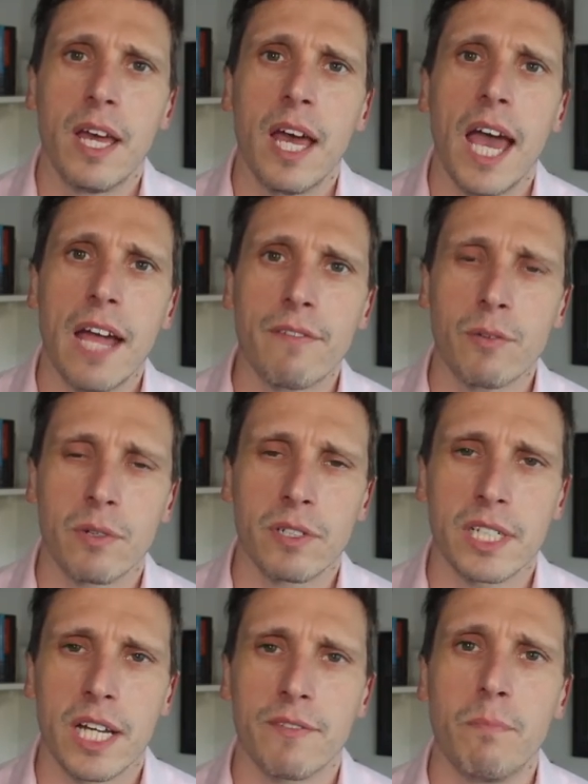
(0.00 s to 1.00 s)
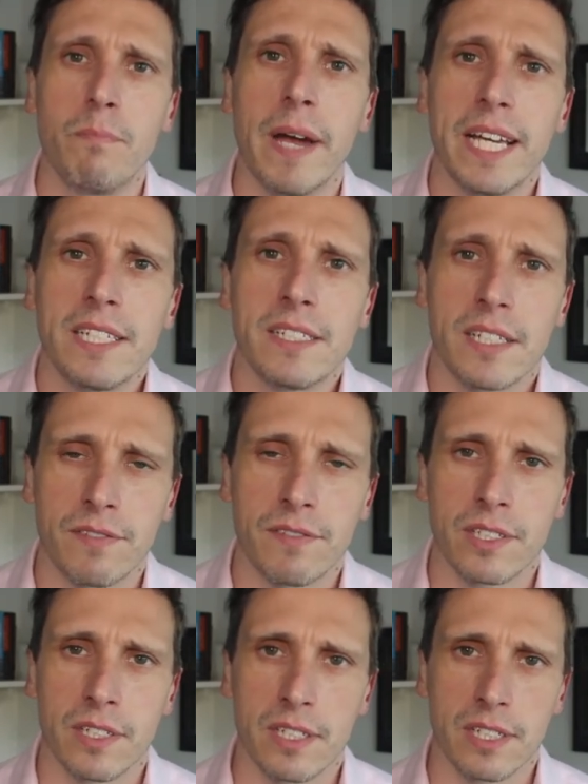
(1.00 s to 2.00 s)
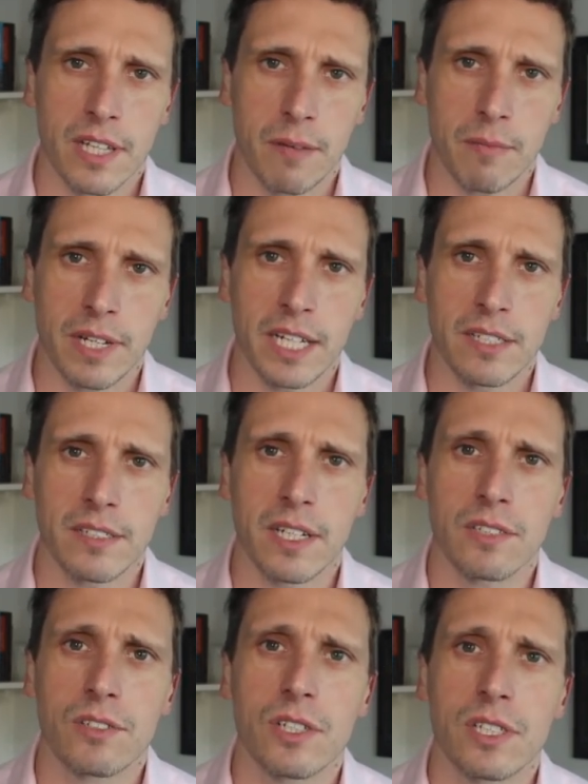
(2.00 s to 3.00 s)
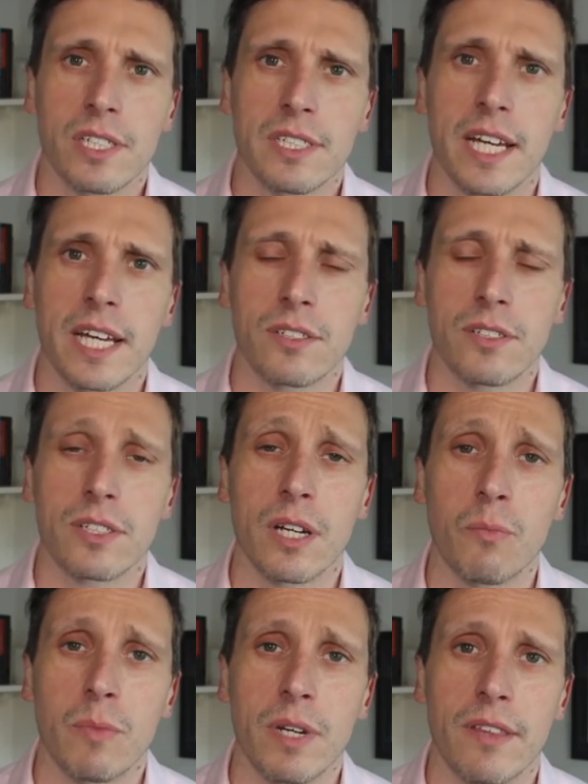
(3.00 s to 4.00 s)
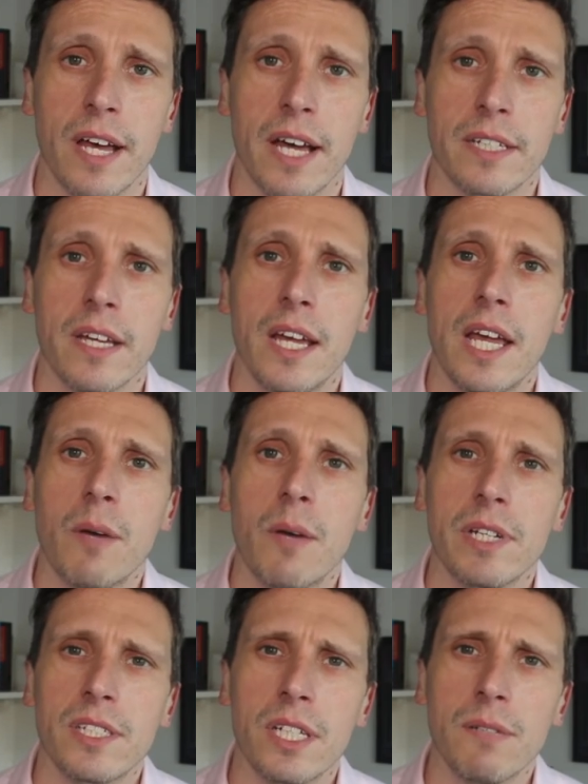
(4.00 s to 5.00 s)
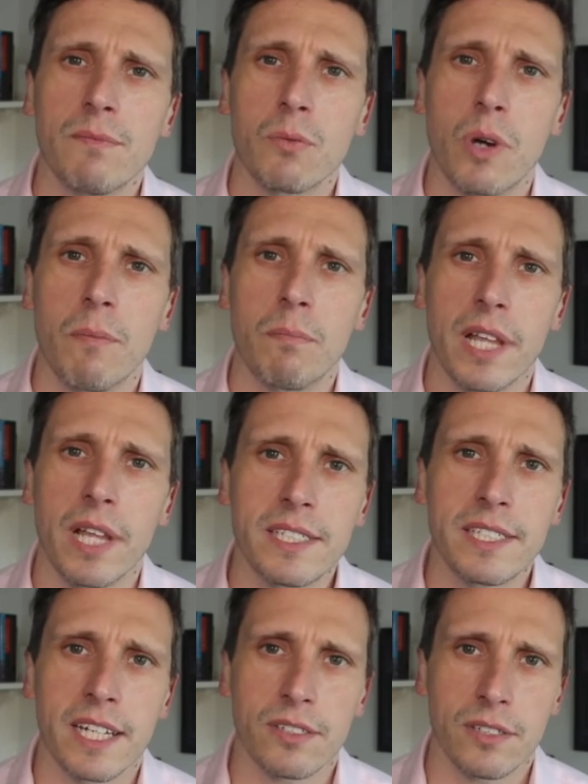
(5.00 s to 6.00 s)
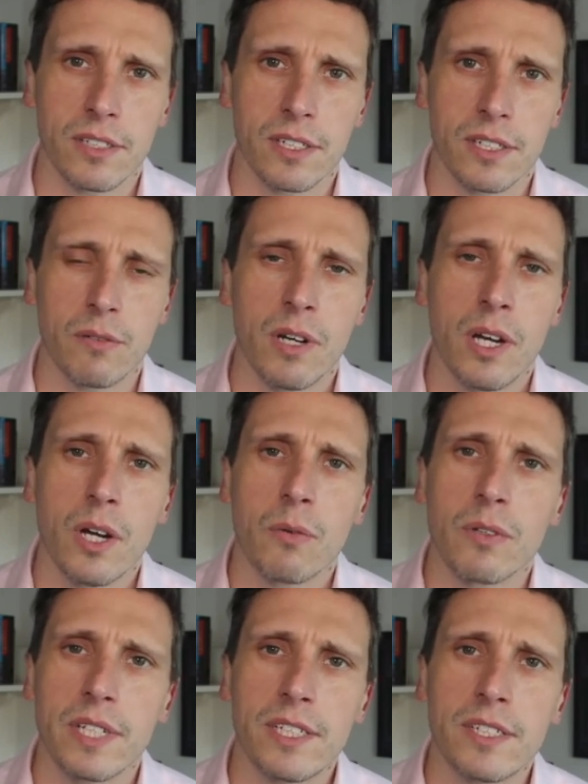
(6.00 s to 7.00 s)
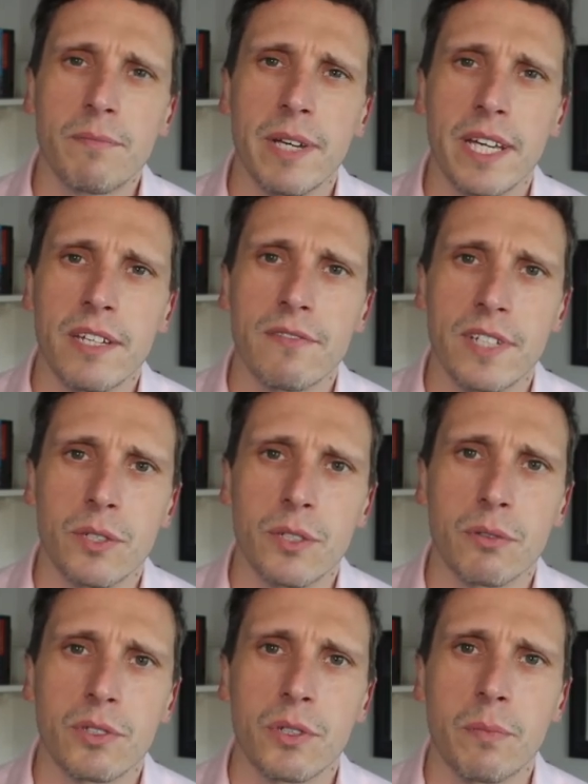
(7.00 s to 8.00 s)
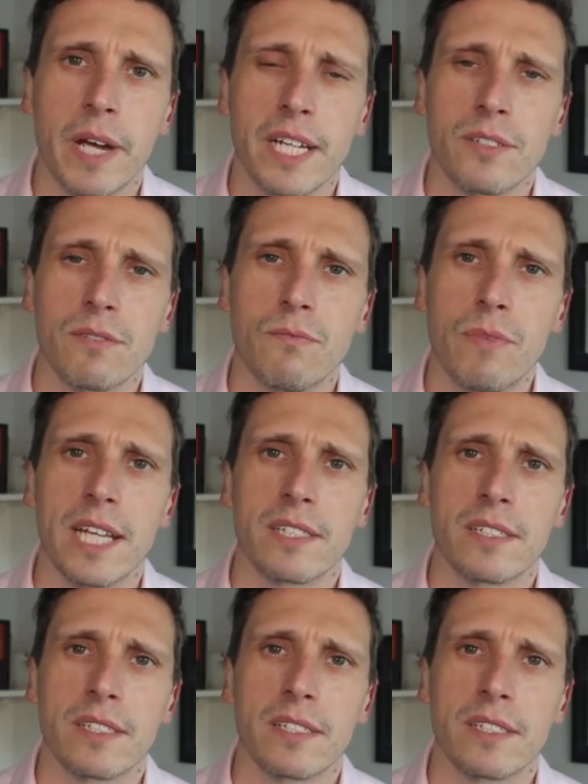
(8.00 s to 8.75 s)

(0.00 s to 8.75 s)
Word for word: Everyone should have a basic physical examination, and certain tests should come with that, but in terms of what blood tests you do, well, these should be individual to your patient risk.